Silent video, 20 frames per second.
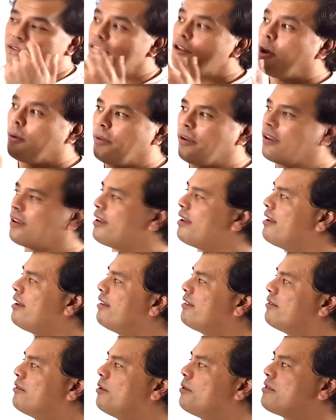topic,
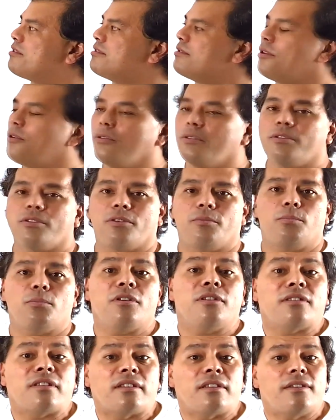there is no
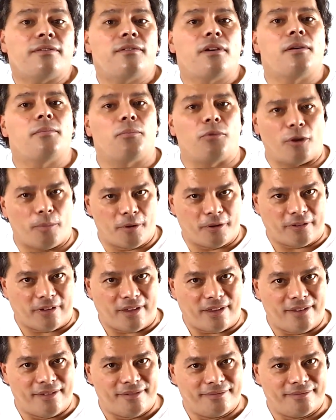commutative property.